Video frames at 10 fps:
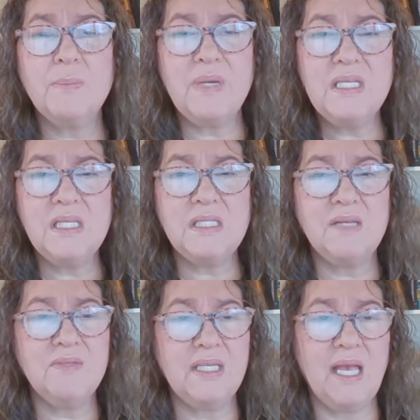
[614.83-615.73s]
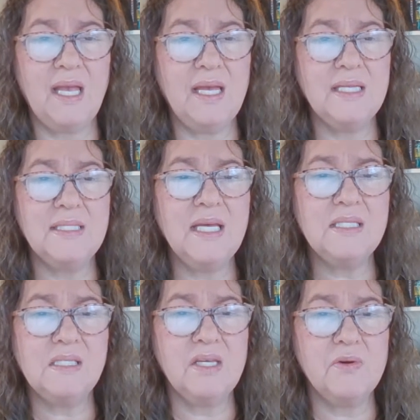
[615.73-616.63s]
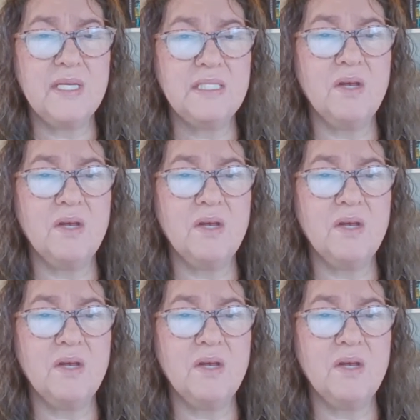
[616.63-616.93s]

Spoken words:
the basics of decay and test theories